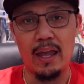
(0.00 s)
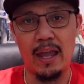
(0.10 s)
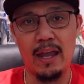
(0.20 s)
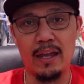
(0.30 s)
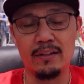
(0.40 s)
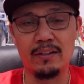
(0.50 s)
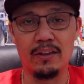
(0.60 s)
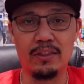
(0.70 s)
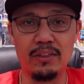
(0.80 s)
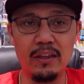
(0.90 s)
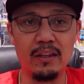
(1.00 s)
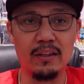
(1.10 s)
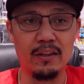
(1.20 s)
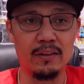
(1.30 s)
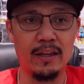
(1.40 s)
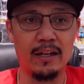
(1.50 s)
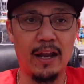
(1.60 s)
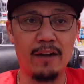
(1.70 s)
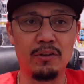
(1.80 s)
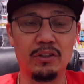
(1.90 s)
And to think
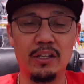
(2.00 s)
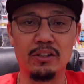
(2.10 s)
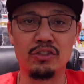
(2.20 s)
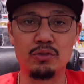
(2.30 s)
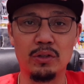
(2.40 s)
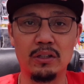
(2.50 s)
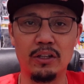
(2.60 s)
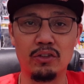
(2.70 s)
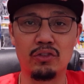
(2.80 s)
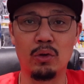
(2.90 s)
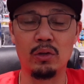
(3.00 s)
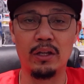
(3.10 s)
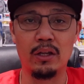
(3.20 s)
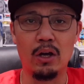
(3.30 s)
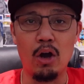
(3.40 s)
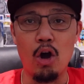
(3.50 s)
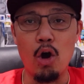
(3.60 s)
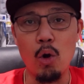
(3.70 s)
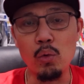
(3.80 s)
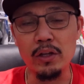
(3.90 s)
that everything is strictly and solely
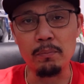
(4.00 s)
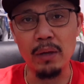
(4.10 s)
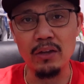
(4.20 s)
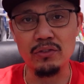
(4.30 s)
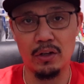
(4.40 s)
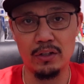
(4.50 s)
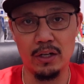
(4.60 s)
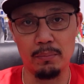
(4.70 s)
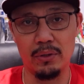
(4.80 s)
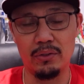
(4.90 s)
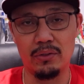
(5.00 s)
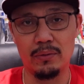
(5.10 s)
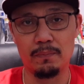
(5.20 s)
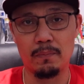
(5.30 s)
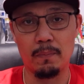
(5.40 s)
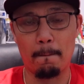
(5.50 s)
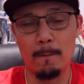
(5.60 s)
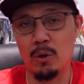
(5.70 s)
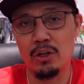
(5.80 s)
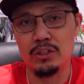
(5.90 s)
only based on numbers,
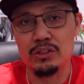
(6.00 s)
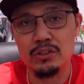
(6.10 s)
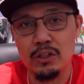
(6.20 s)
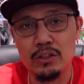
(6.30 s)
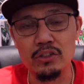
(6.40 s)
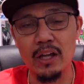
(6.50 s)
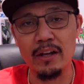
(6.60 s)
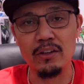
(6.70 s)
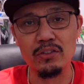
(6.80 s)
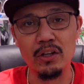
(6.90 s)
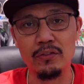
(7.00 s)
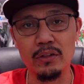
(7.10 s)
no, you're just lying to yourself.